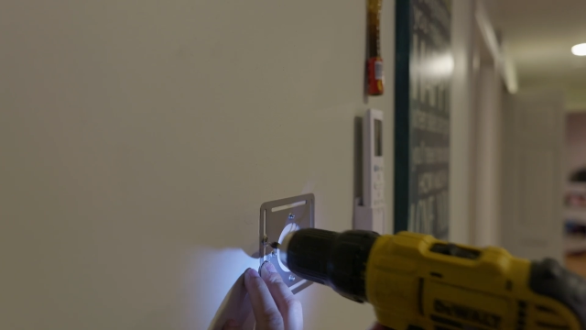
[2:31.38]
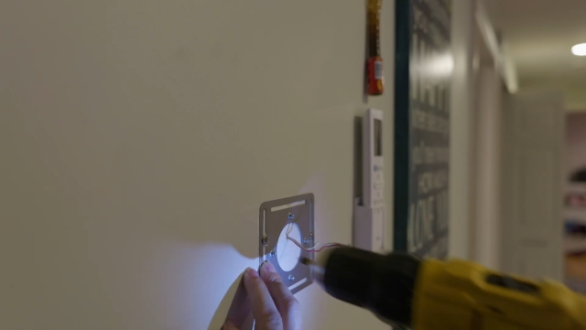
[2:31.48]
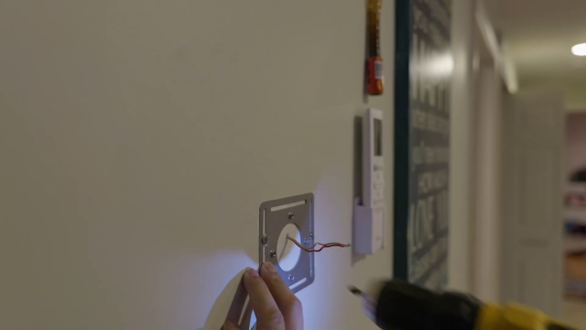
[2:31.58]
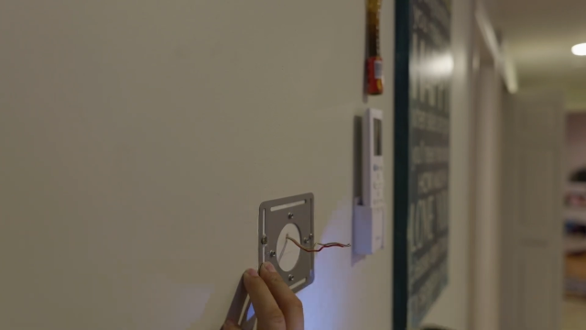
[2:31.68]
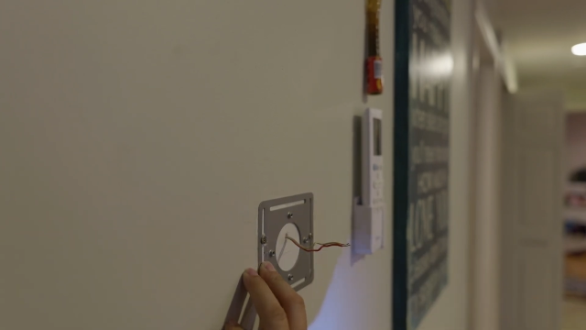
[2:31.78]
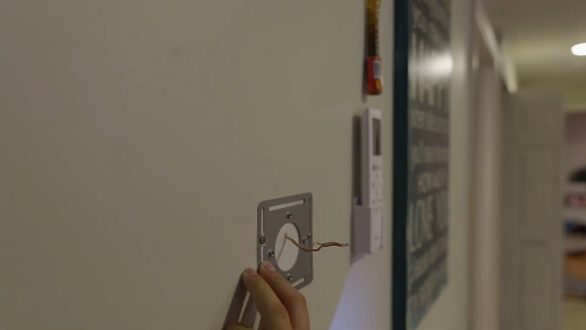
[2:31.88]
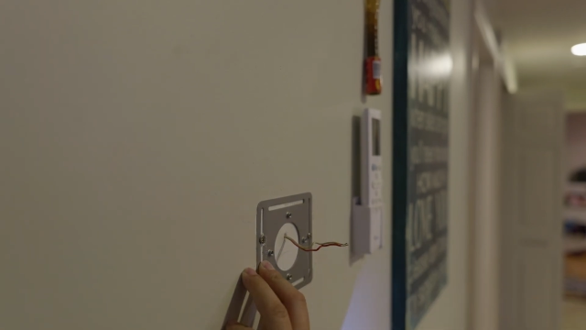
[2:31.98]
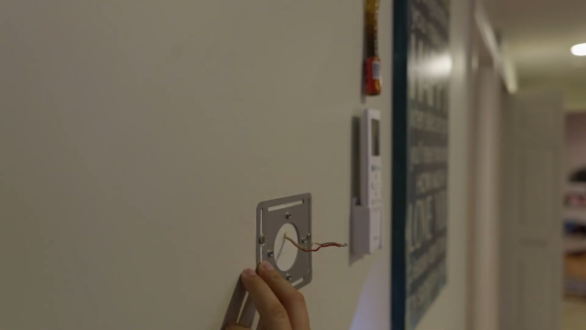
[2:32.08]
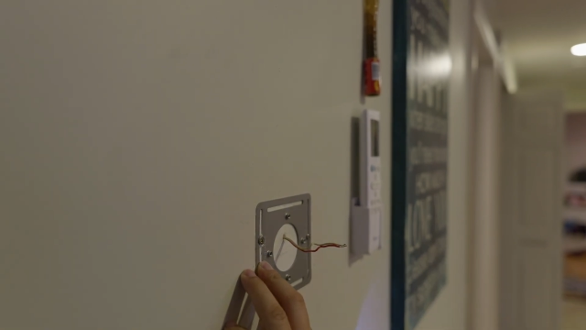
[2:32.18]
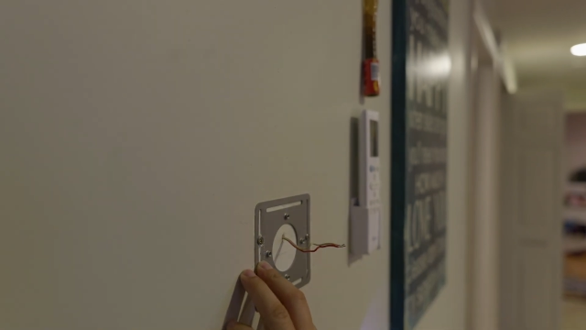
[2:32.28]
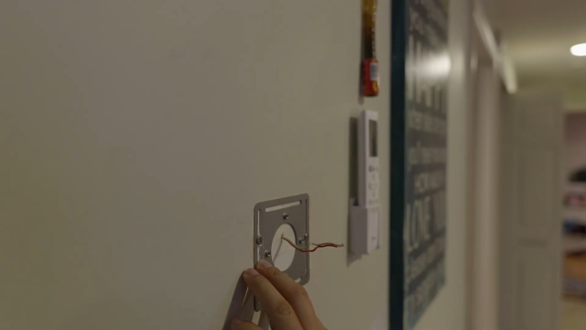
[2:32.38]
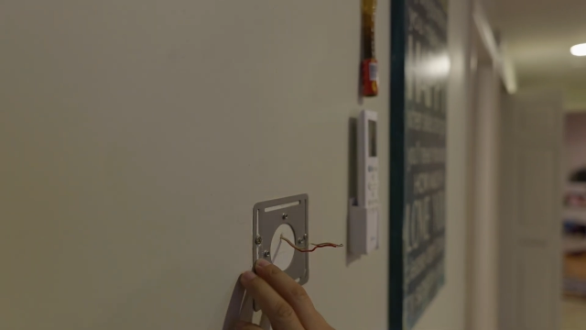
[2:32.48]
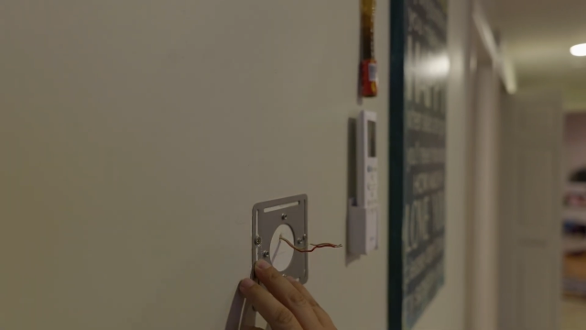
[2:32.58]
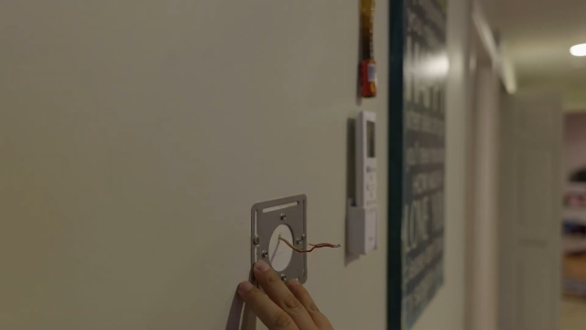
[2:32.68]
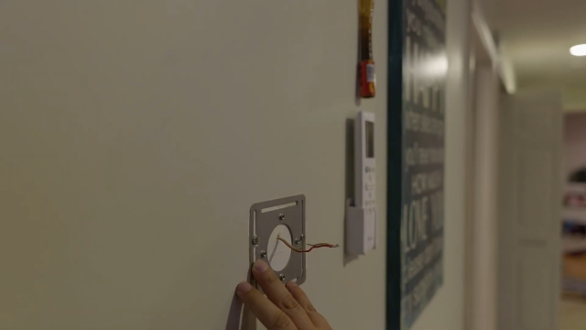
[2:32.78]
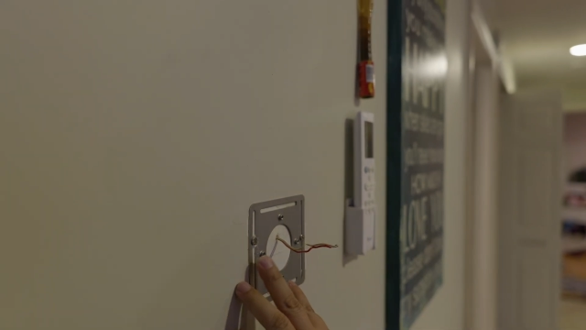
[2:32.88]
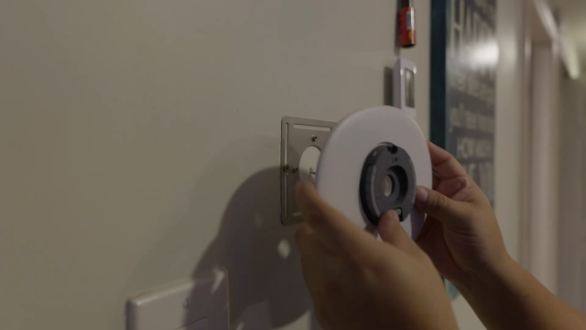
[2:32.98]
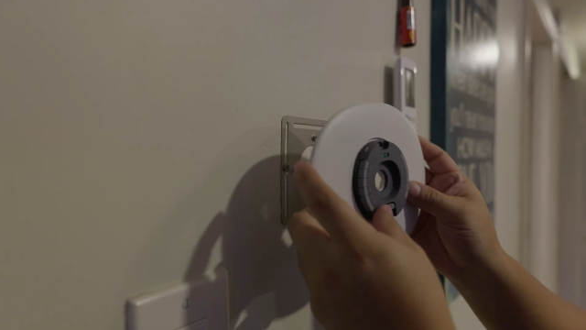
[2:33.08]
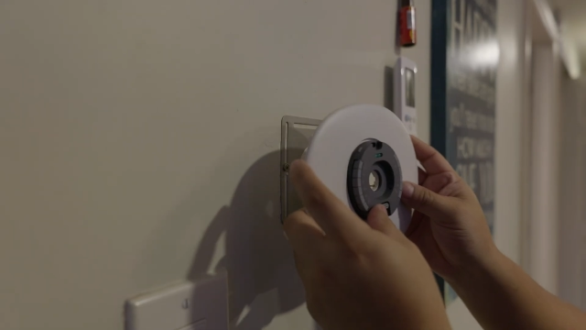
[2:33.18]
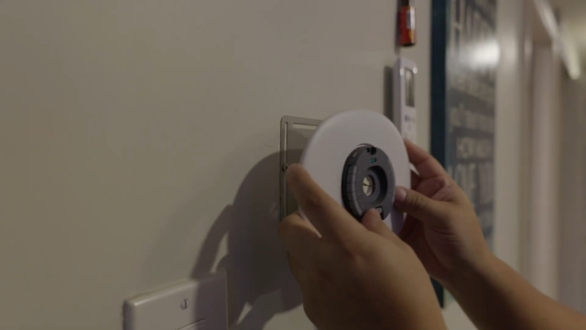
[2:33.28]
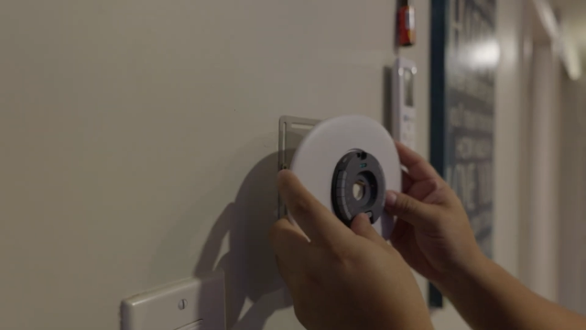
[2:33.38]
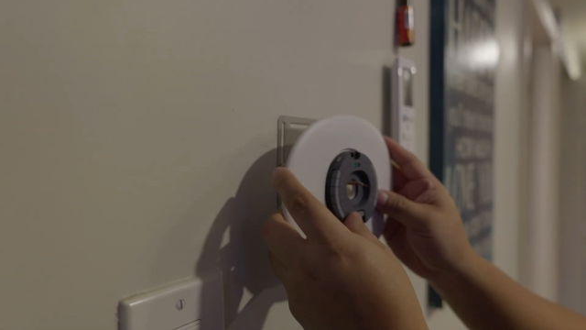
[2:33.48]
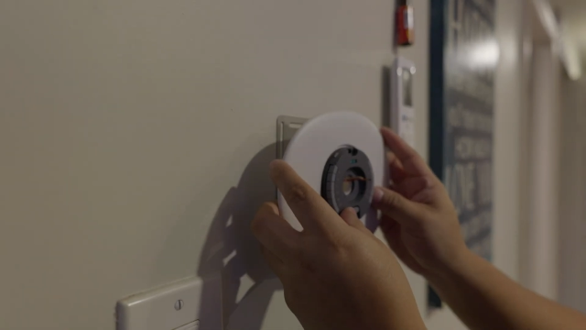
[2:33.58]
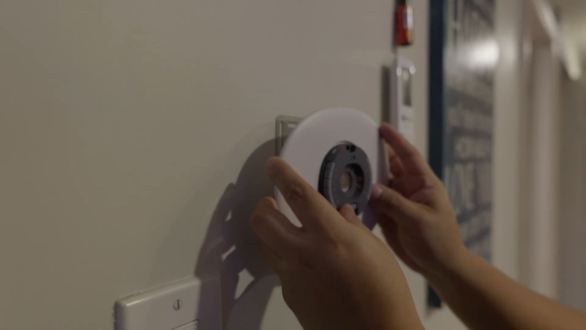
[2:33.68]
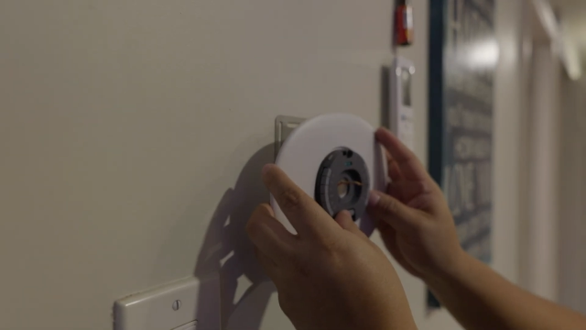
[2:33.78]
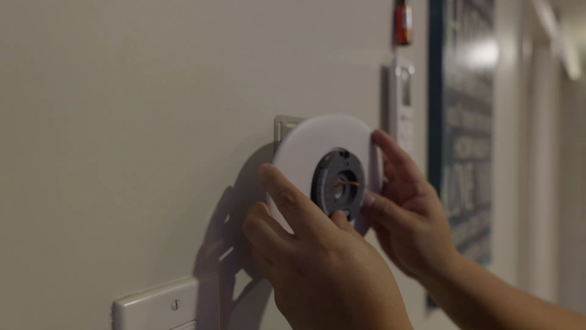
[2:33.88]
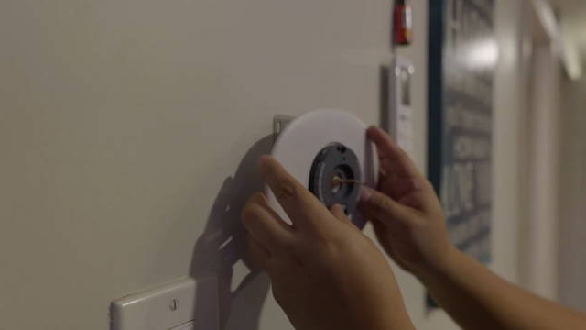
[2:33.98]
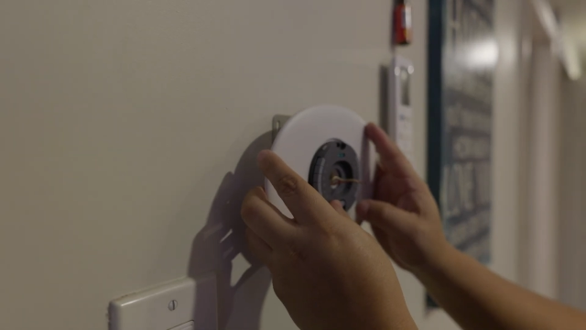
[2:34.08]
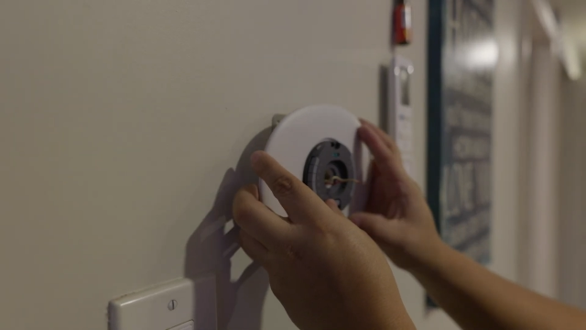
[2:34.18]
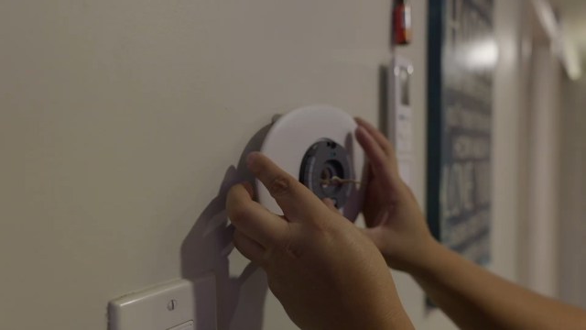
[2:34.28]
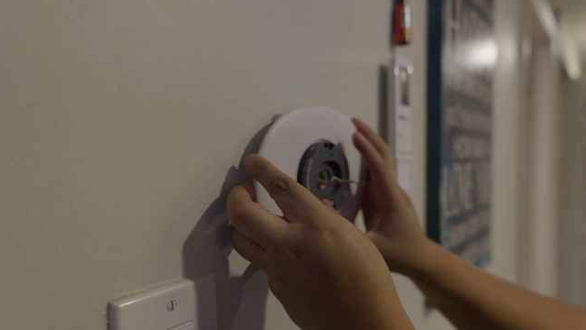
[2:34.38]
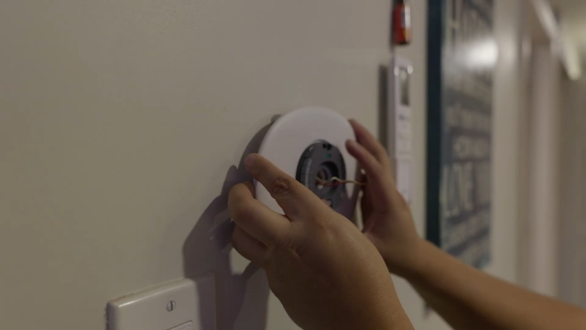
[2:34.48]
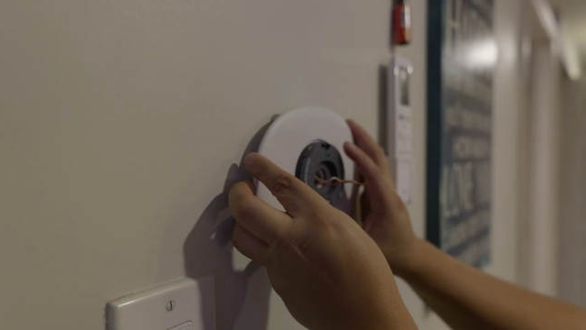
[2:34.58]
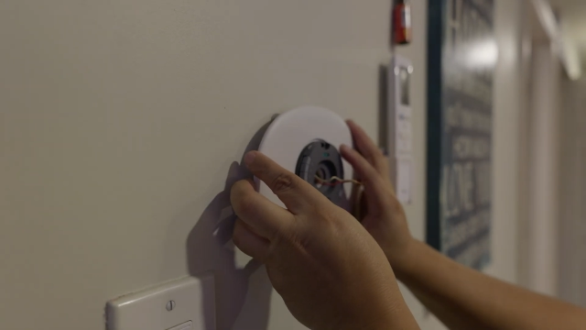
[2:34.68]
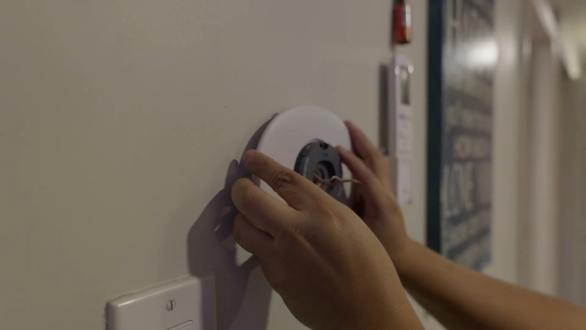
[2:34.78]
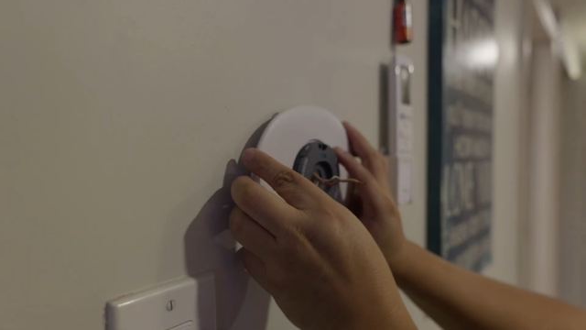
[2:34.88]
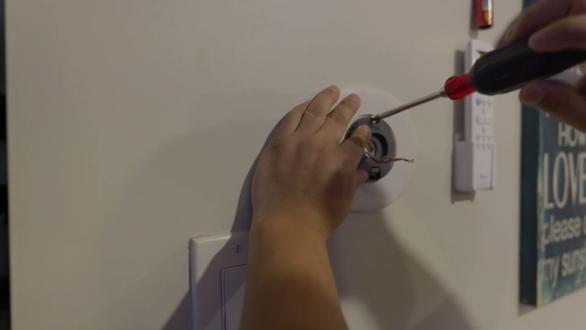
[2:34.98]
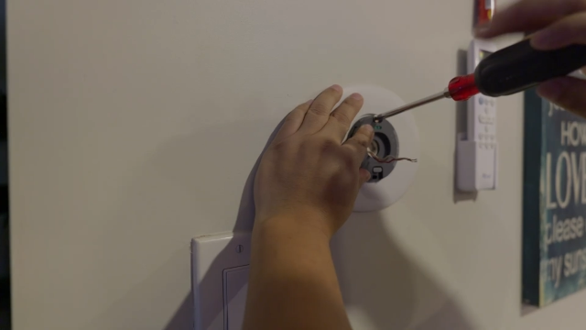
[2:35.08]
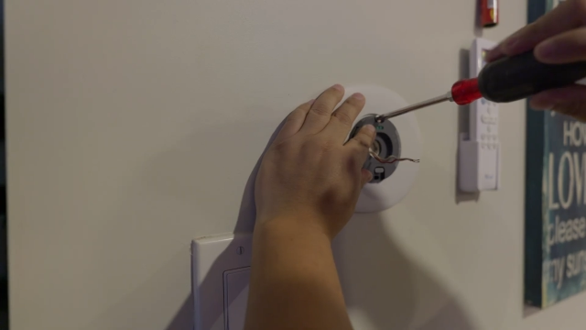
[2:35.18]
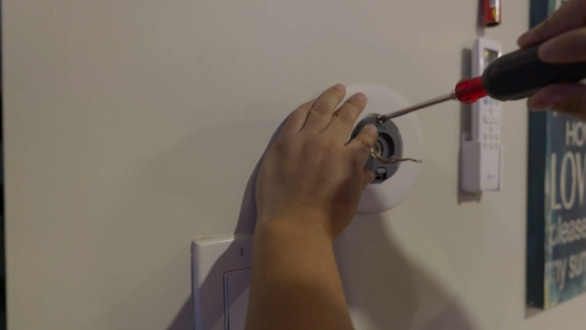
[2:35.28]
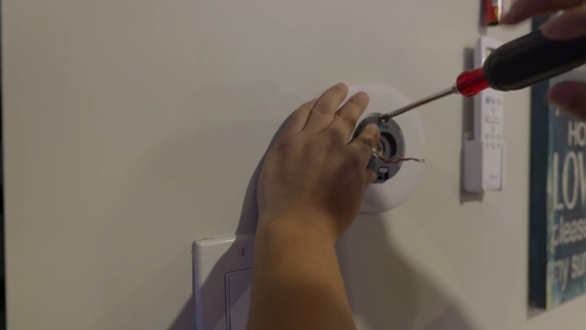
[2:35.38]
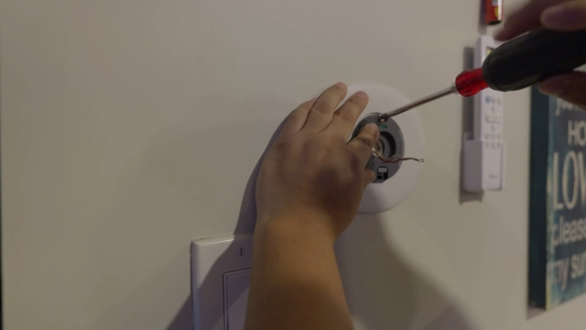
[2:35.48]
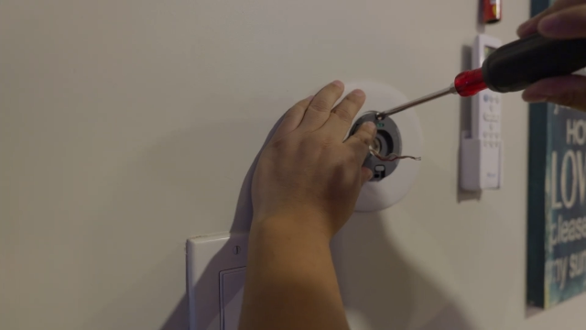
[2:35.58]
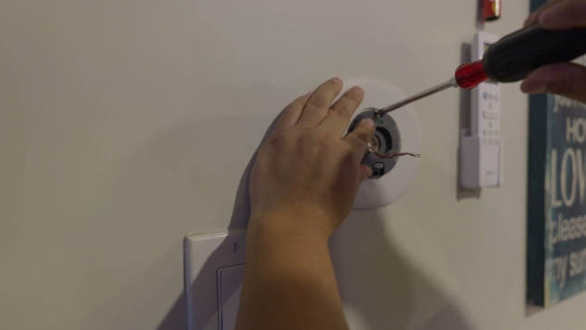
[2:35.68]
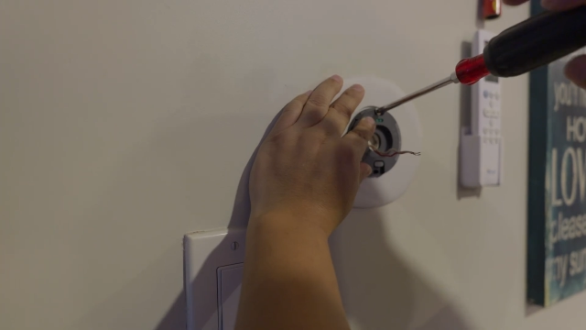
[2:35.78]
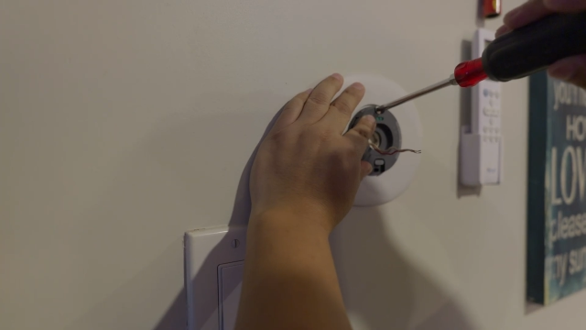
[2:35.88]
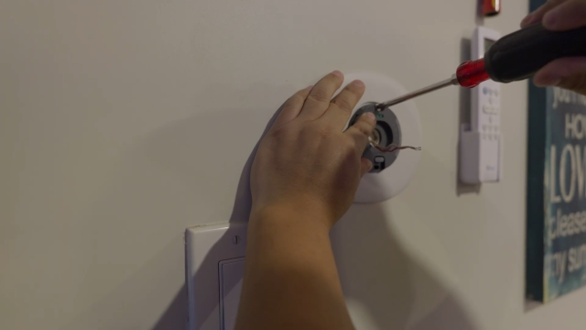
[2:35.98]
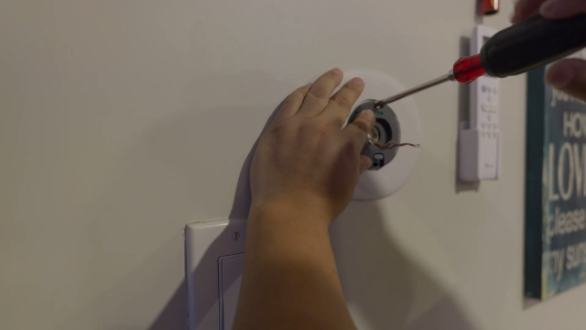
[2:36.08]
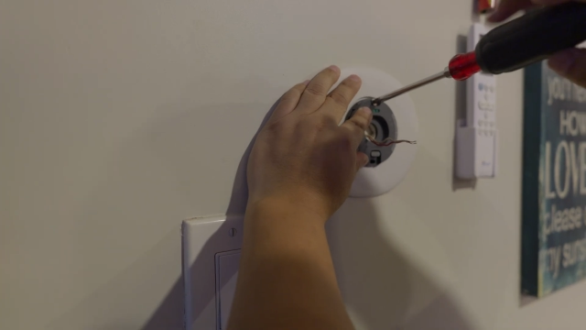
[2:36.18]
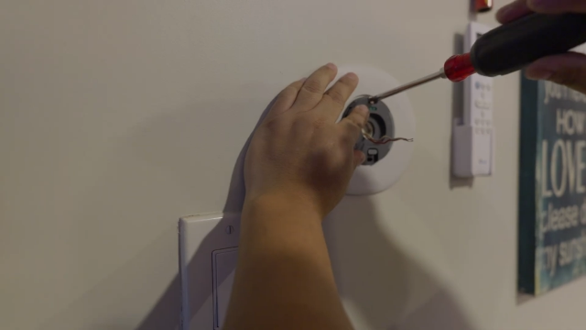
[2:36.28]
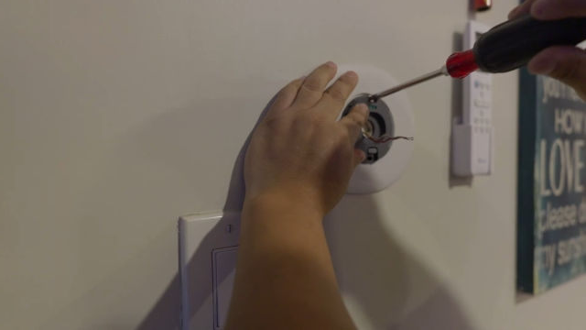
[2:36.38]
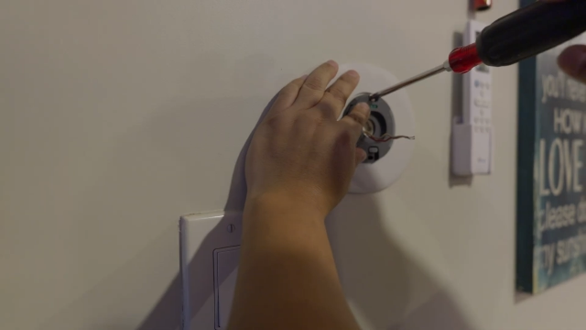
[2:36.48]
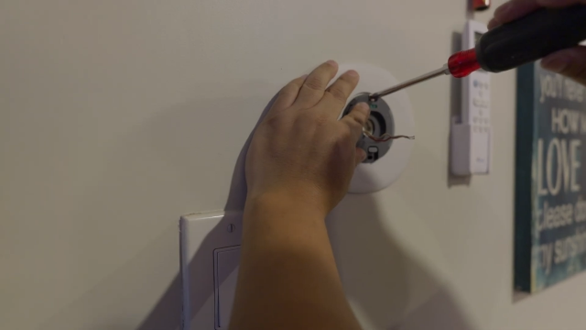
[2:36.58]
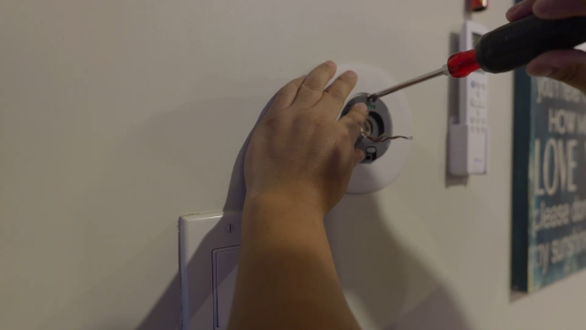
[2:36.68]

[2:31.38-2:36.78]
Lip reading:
[unreadable: no face in view]